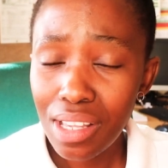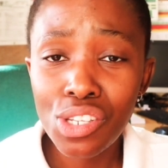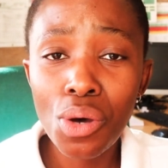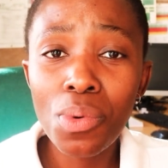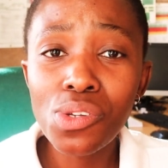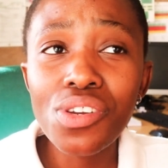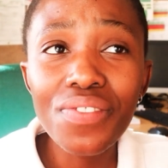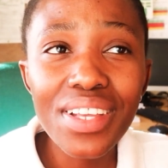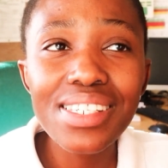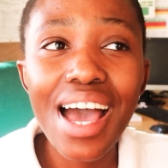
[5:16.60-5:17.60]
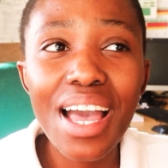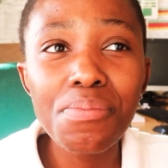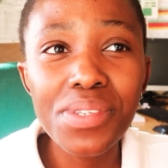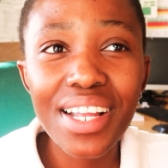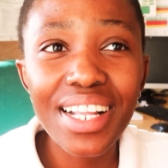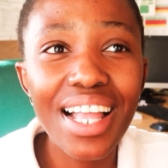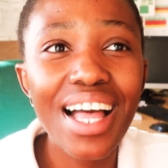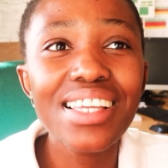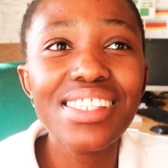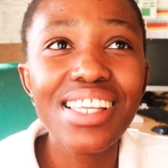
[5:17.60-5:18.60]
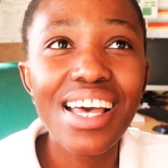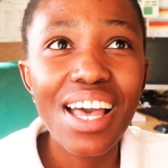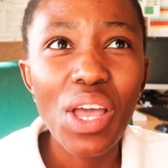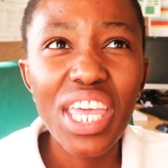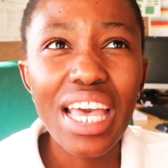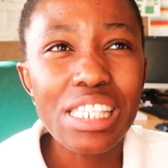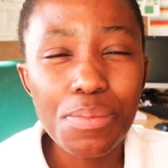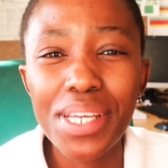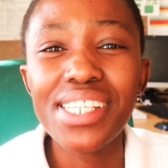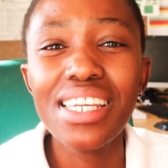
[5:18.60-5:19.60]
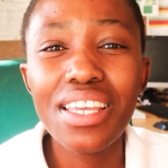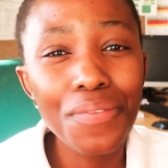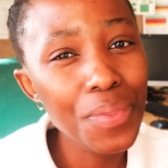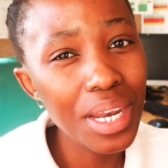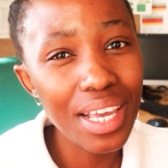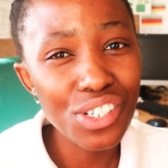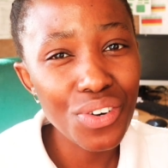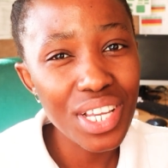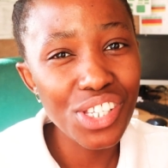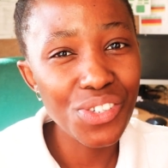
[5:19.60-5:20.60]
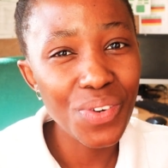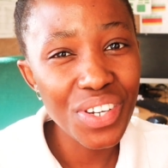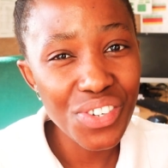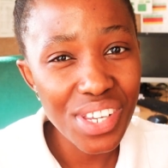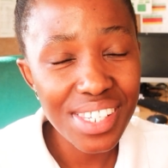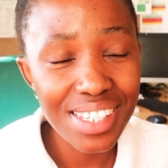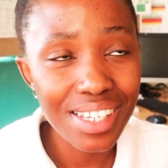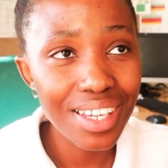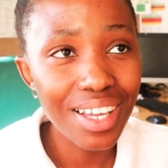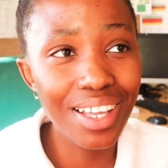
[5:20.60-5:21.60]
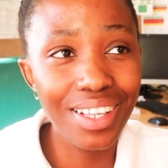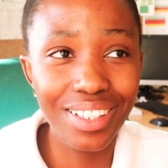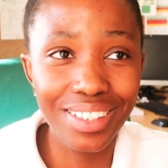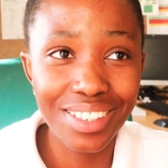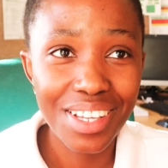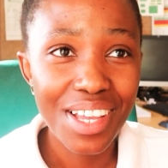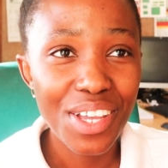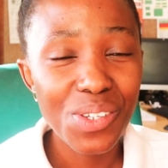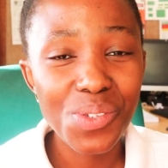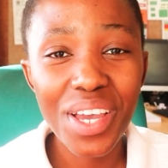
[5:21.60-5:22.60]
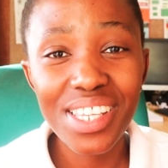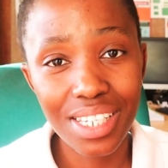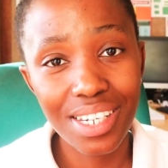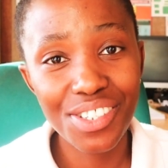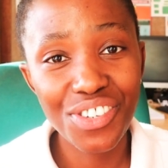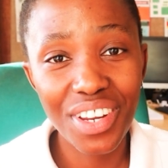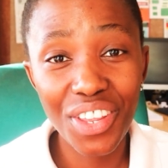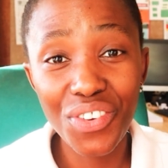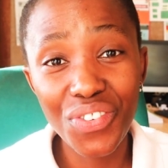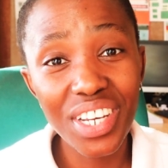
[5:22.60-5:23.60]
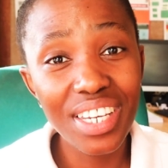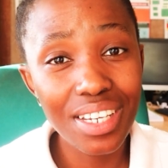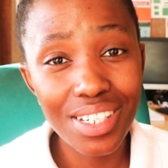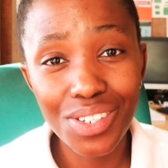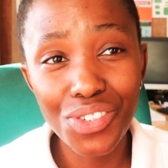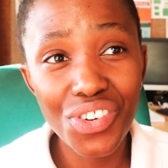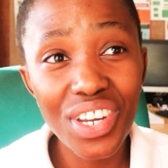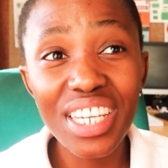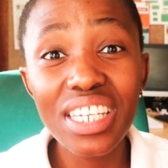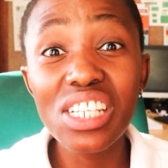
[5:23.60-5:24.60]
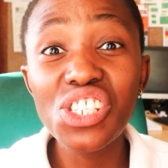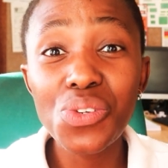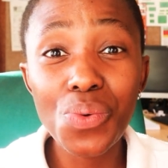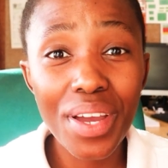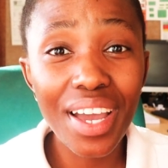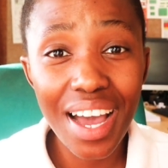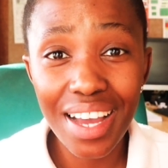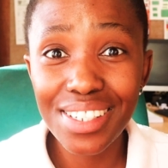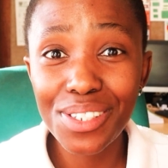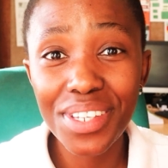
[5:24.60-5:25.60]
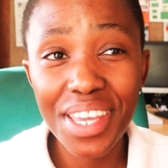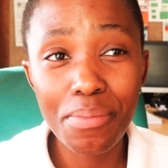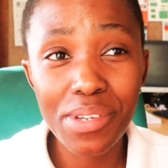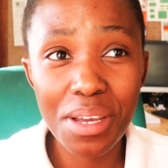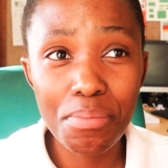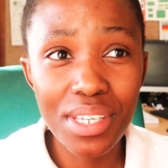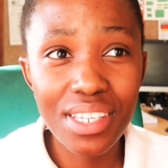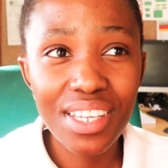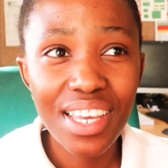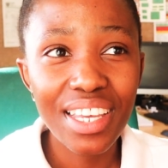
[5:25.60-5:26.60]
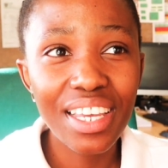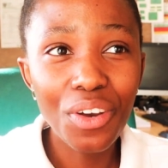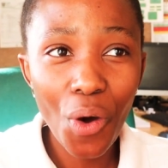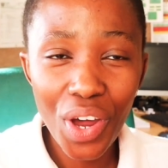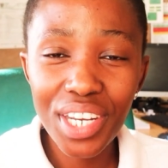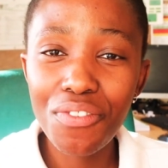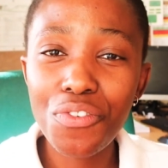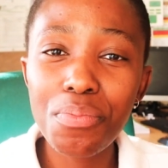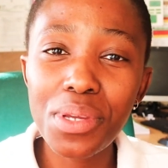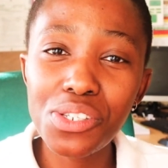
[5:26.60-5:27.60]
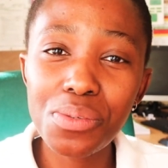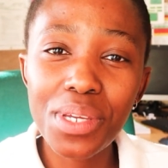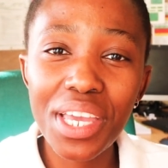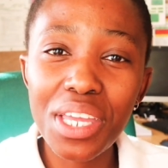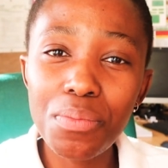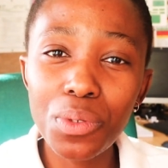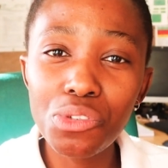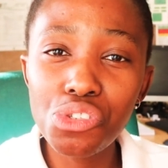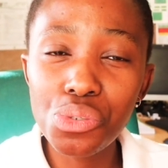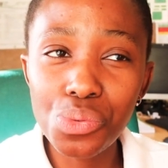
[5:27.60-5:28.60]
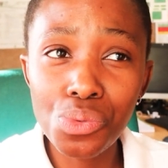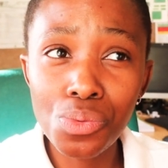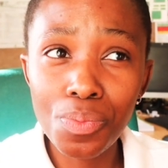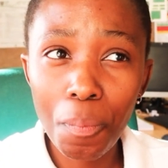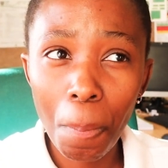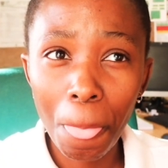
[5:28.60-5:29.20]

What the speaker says: So most of the times in class, especially if the lecturer is not interesting, so as a lecturer you really need to work hard to capture me in order for me to be able to